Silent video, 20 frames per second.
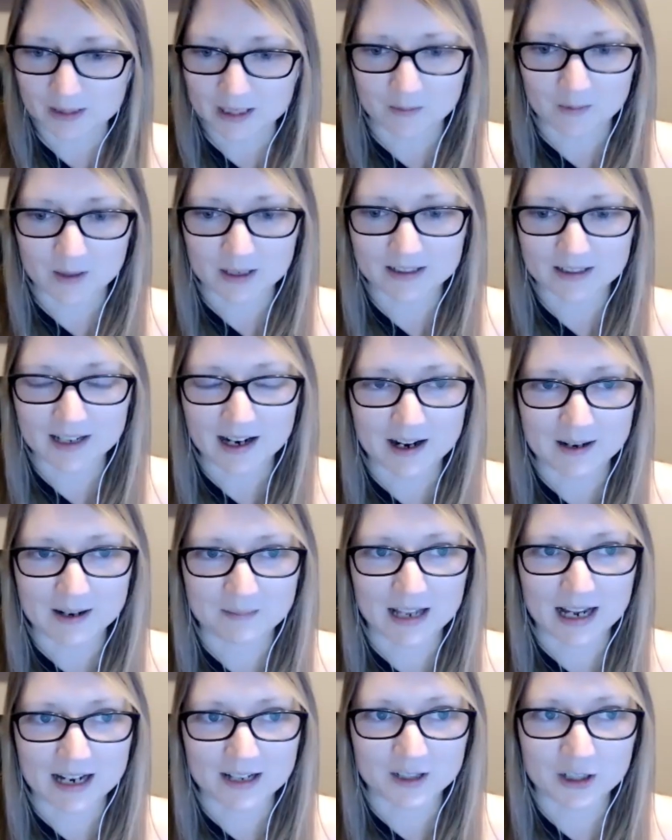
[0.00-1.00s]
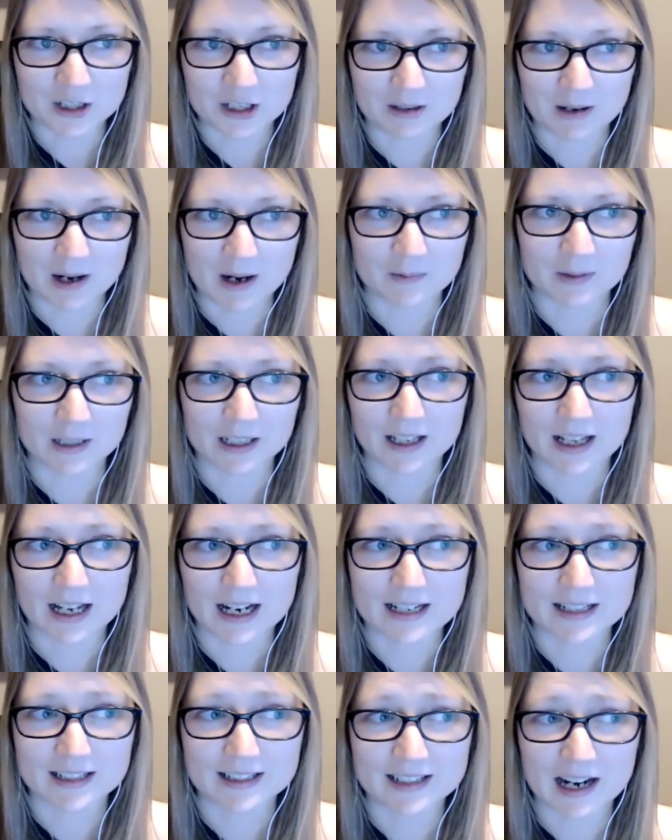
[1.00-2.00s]
At one time last year, I
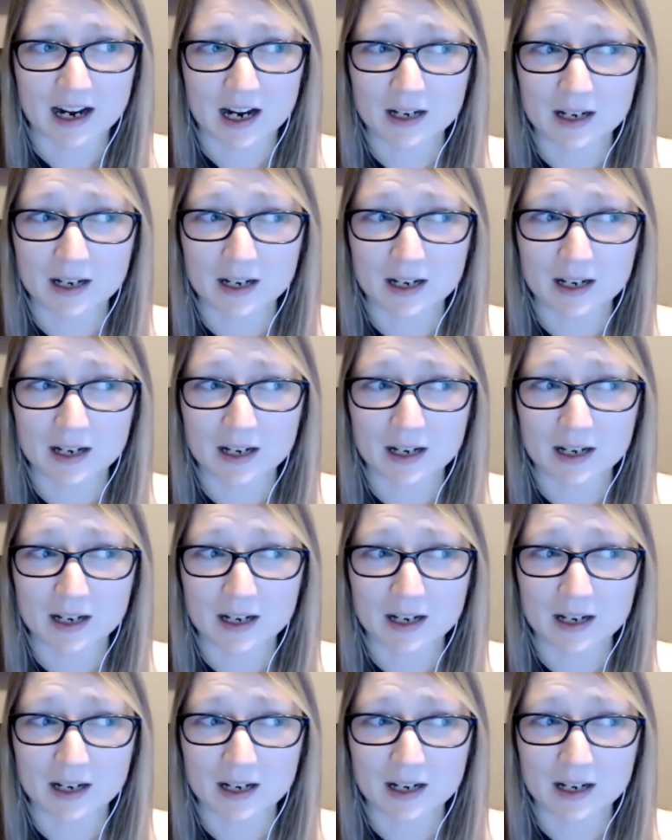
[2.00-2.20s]
realized